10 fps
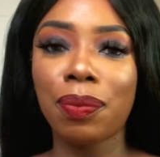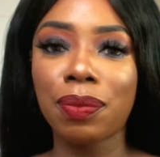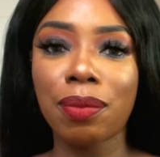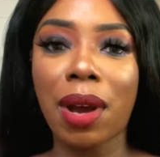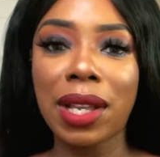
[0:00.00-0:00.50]

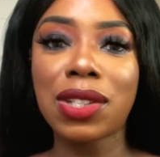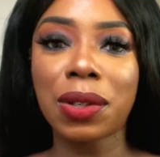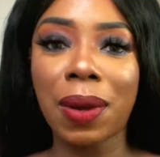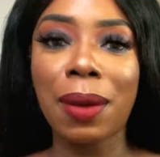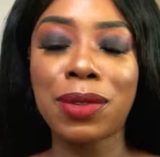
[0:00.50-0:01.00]

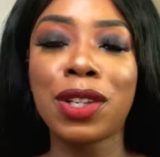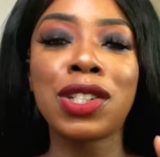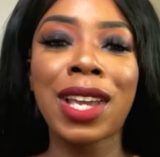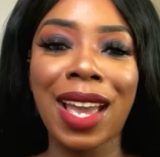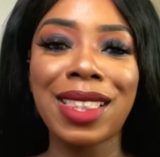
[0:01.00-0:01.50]
Instagram. So
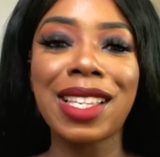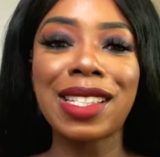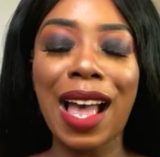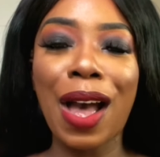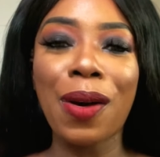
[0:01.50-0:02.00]
check
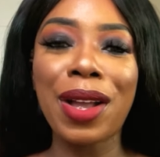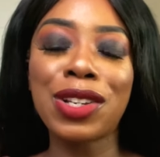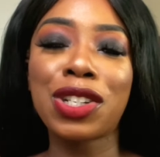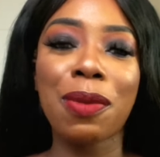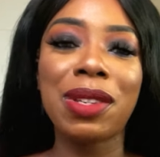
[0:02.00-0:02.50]
this out and
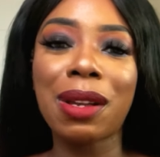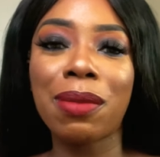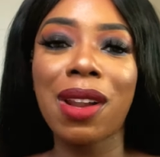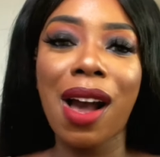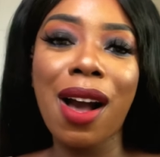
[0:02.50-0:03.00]
show me some
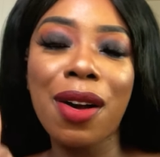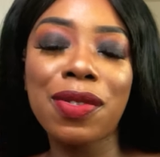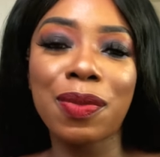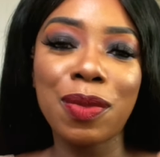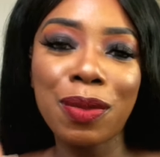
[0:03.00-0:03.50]
love.
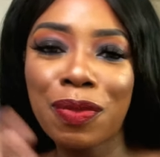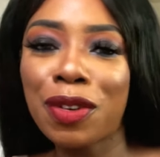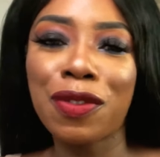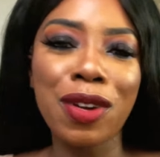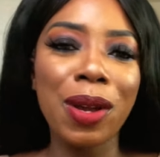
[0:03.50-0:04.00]

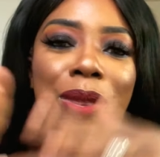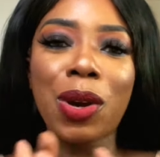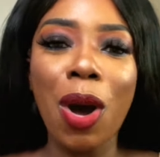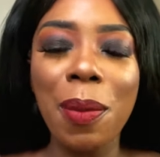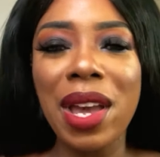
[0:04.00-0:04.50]
Flow the
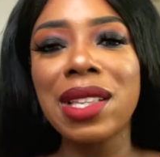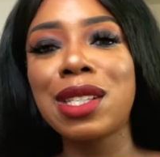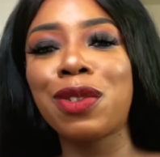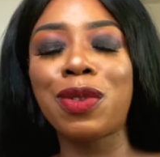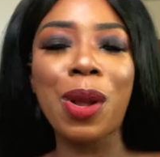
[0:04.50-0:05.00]

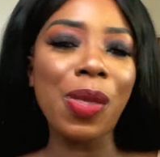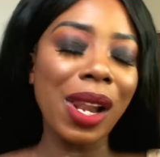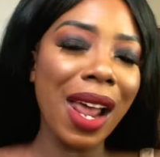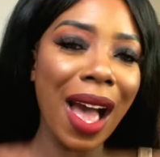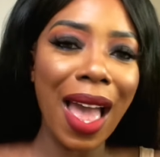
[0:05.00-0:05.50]
comments, flow the
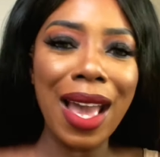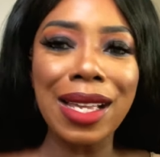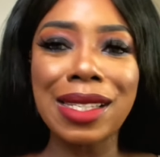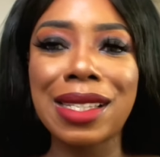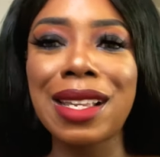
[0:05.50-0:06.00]

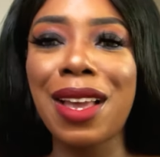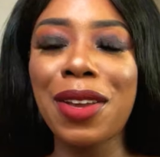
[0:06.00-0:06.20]
likes.